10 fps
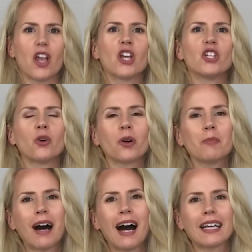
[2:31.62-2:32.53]
Your
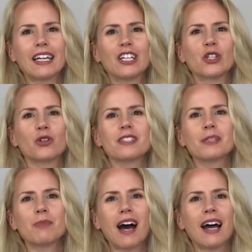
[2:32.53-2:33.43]
body, your
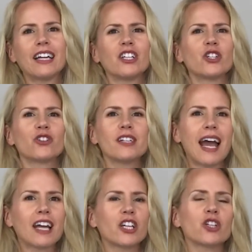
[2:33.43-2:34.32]
spine, your
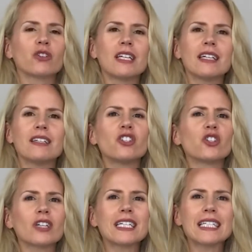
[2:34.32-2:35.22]
neck, your knees,
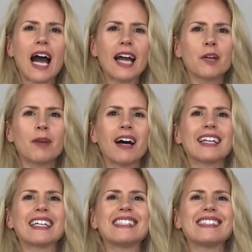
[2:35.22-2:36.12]
your entire
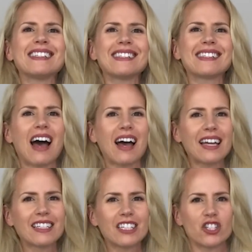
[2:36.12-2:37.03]
body is
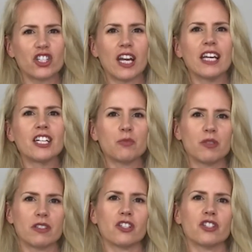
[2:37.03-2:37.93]
designed to change
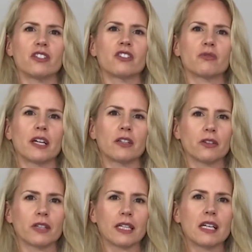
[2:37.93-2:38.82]
positions
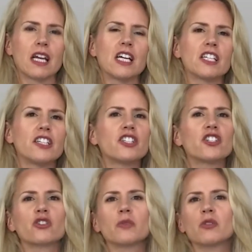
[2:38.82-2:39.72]
regularly, to
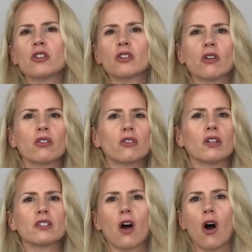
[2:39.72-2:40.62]
distribute the load
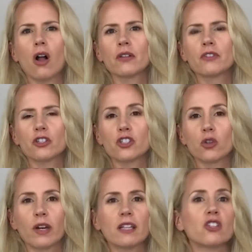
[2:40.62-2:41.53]
across all of your
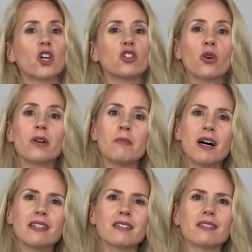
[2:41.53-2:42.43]
joints, your
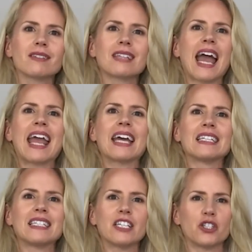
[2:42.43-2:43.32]
muscles,
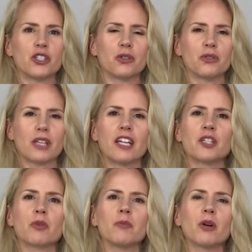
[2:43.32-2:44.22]
and tissues, and to
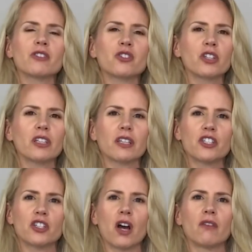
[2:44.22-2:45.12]
promote
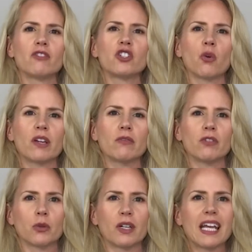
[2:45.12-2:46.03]
circulation of joint
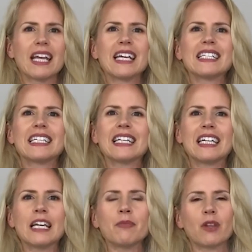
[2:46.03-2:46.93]
fluid to
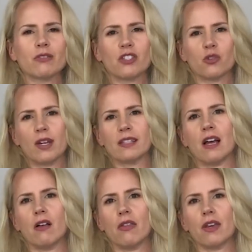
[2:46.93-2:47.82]
keep those joints
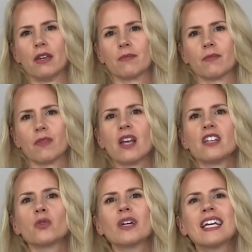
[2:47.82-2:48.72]
healthy.
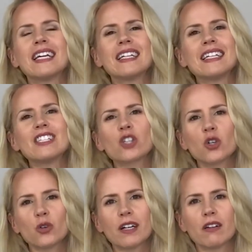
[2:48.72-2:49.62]
So it is
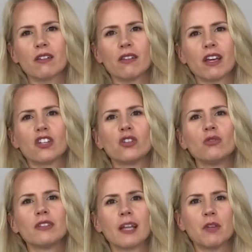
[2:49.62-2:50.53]
critical that
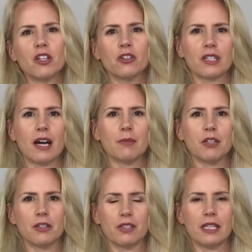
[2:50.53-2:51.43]
you limit your time at
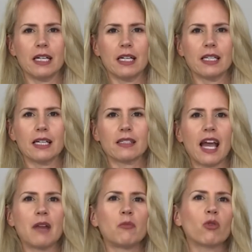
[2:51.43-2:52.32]
your standing desk
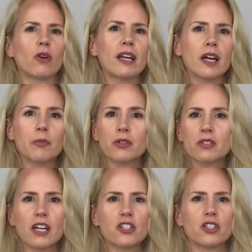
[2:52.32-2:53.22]
and break up your
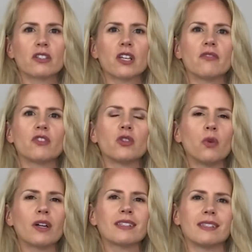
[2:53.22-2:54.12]
sessions if you
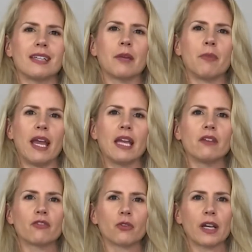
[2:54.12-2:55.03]
want to stay
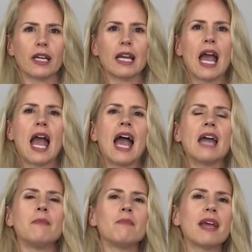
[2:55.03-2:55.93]
pain-free
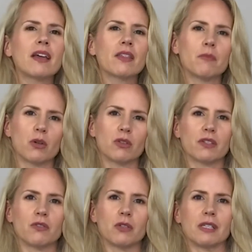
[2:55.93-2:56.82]
and make the most
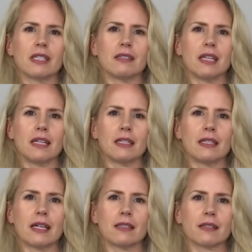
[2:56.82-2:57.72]
of using a standing
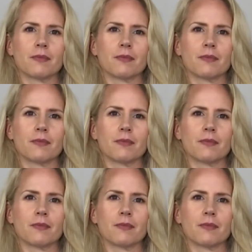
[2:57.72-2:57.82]
desk.